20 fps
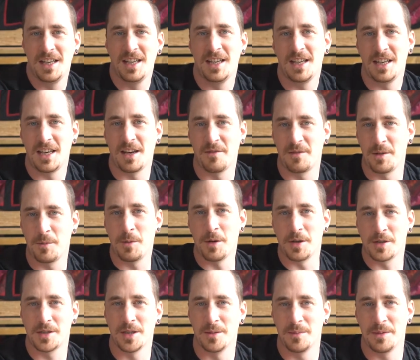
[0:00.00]
lovely
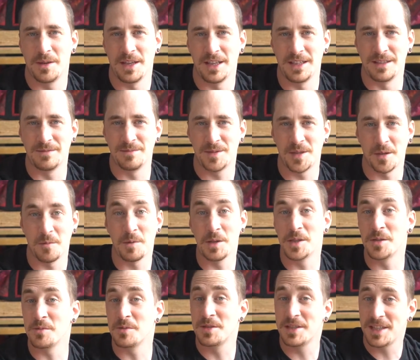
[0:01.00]
worktop there. So we
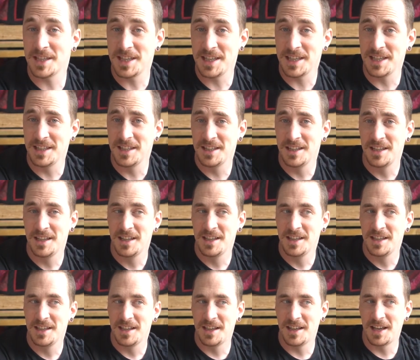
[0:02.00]
shall see
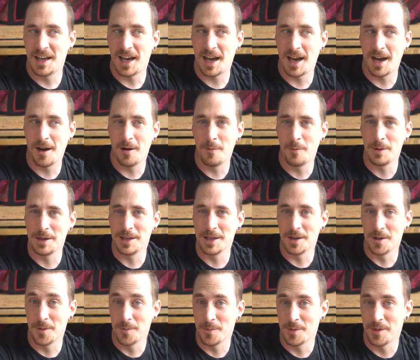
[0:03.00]
how we get
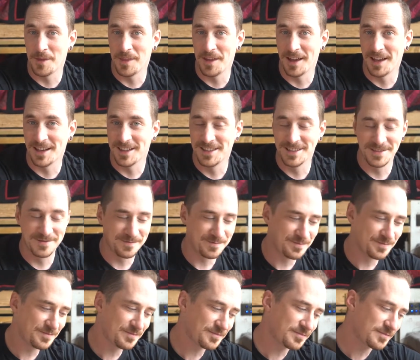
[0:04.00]
on with that.
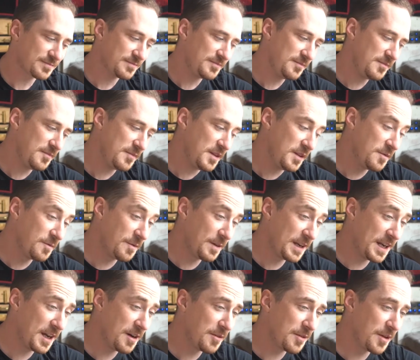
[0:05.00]
For
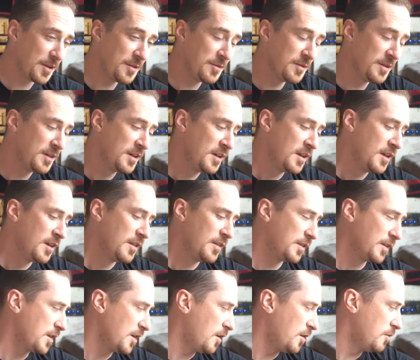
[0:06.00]
now, though,
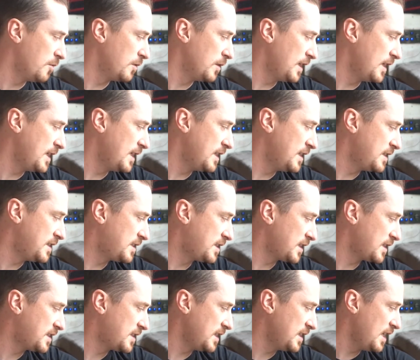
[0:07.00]
the goal is
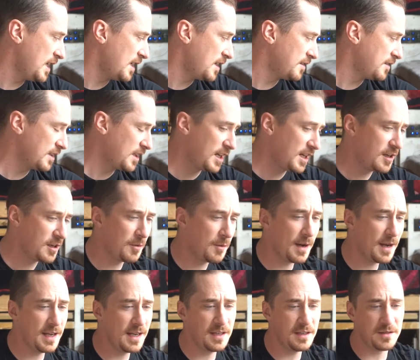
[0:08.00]
just to clear
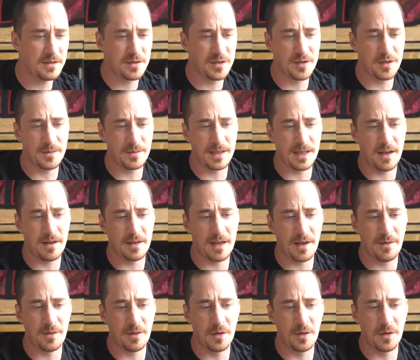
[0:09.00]
away, strip down, have a